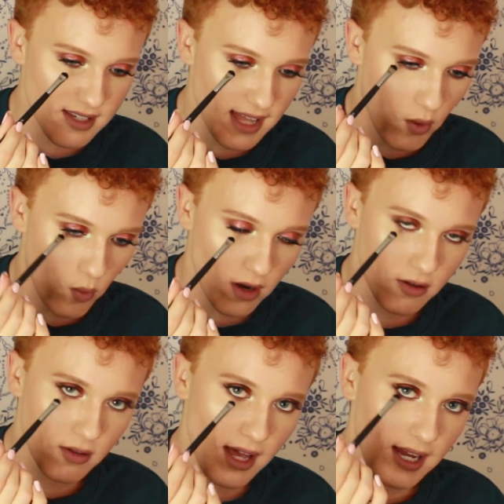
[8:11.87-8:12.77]
into that
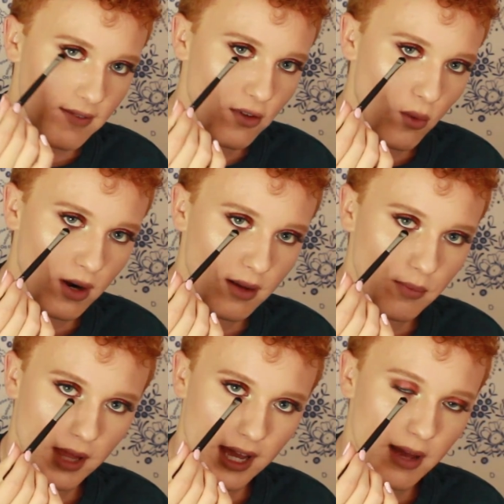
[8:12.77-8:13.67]
waterline if you want to
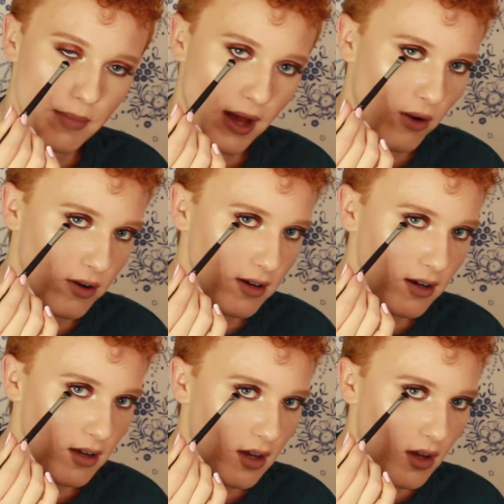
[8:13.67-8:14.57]
apply a
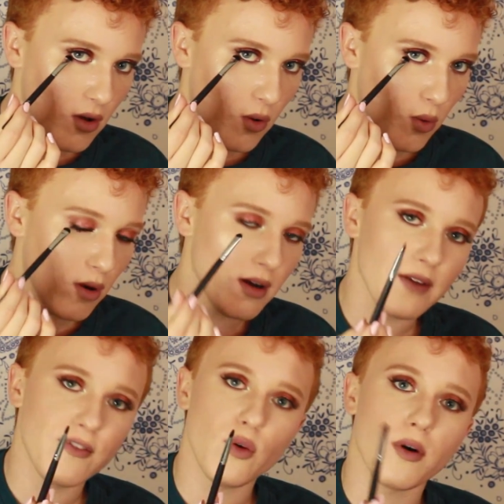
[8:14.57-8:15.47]
powder, or
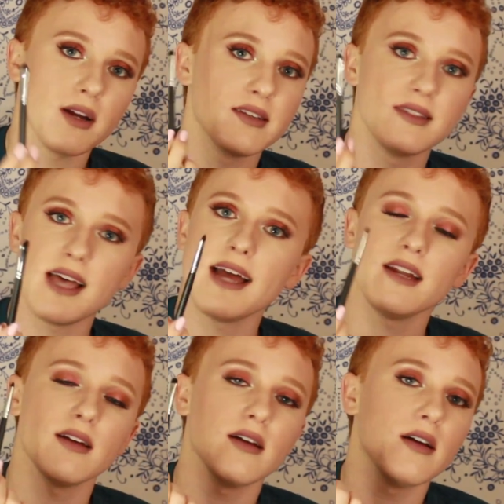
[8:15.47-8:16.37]
if you want to
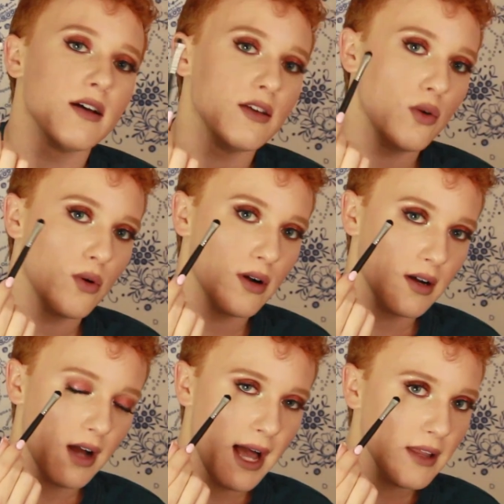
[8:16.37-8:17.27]
set
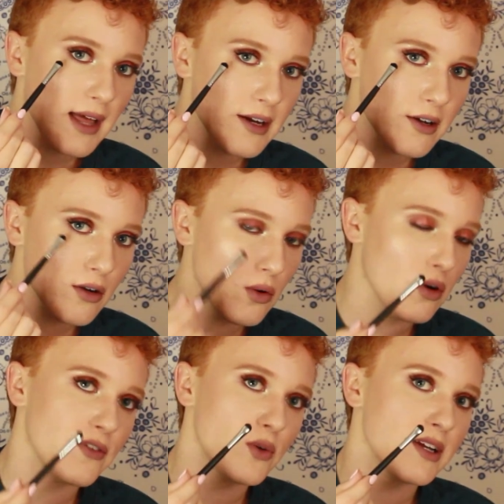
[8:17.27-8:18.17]
your eyeliner,
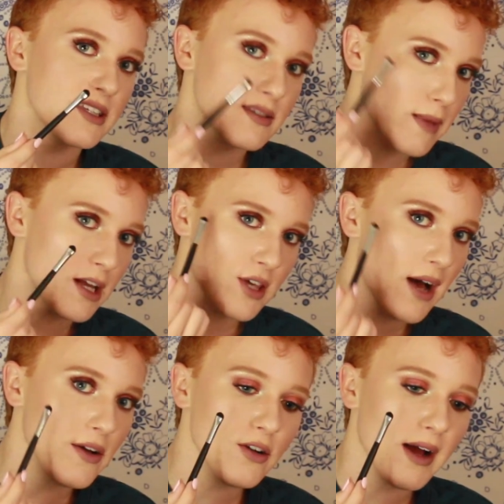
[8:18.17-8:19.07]
or if you want to smudge
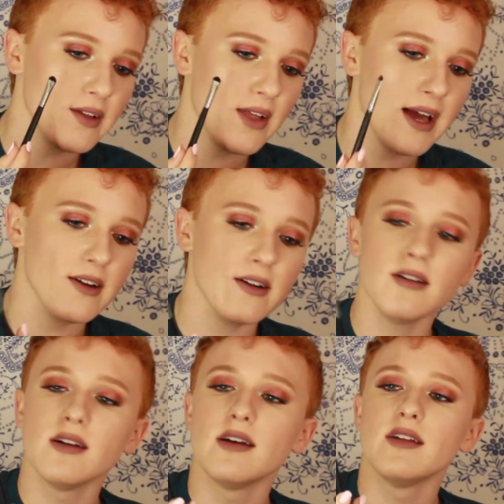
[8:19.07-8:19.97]
out your
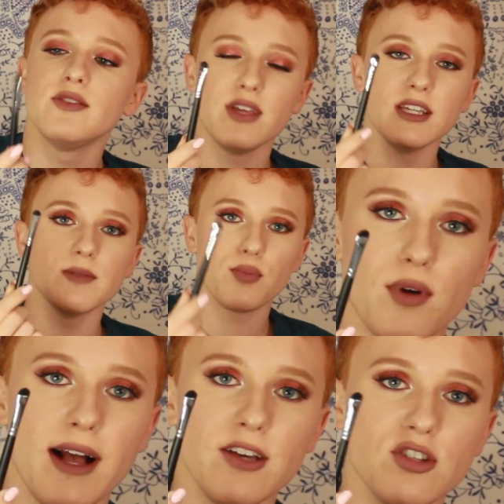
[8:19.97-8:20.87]
eyeliner. This
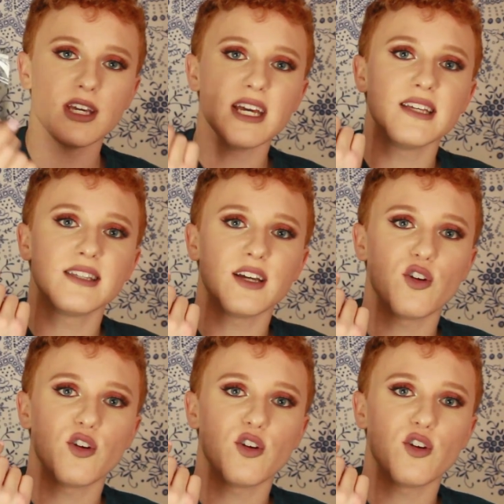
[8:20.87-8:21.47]
brush is